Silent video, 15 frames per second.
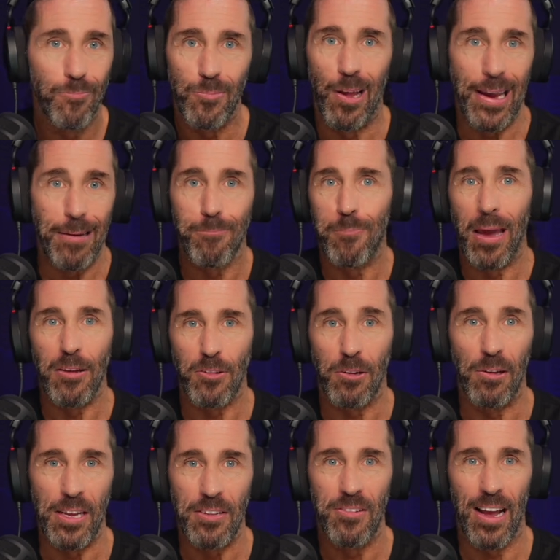like
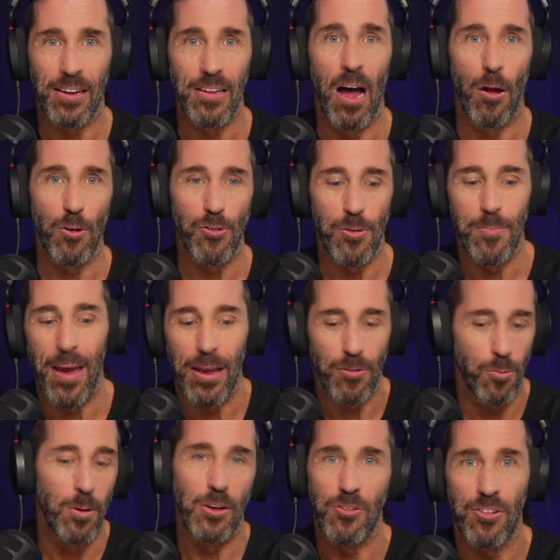basically technology
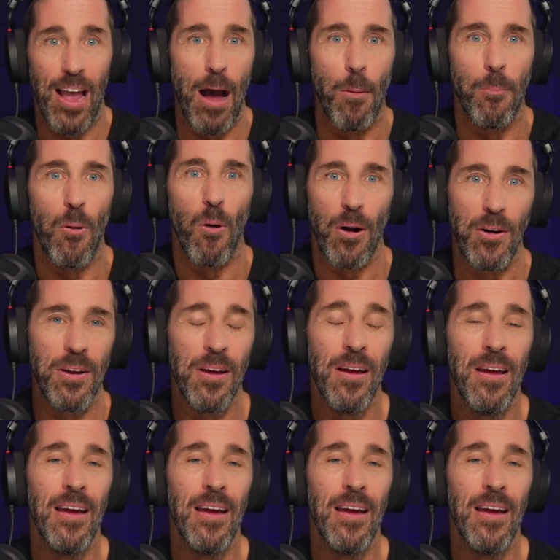based with a soundboard,